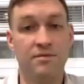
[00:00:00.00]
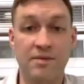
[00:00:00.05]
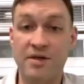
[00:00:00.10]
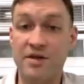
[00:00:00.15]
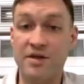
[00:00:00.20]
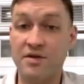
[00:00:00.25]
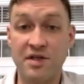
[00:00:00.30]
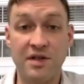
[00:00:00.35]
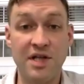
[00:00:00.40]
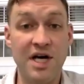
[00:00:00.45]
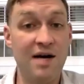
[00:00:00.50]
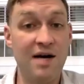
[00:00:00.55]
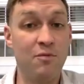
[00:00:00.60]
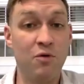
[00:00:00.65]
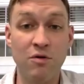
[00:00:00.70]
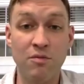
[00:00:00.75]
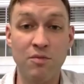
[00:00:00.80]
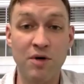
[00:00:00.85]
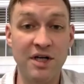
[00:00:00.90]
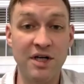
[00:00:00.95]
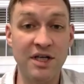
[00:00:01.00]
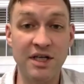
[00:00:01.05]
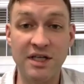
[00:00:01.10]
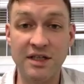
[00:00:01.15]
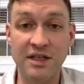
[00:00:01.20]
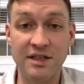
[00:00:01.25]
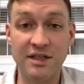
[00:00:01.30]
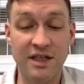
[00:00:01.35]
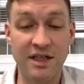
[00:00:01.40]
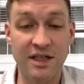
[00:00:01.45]
I mean, there's a lot more money
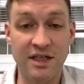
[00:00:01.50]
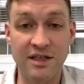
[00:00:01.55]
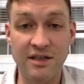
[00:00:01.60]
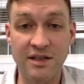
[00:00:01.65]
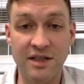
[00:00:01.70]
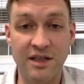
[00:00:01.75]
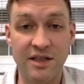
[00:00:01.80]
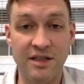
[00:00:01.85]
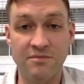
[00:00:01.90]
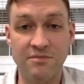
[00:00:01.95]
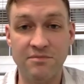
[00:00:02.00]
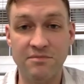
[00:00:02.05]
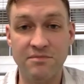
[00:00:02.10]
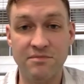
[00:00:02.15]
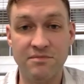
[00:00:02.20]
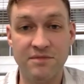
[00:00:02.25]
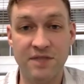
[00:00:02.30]
in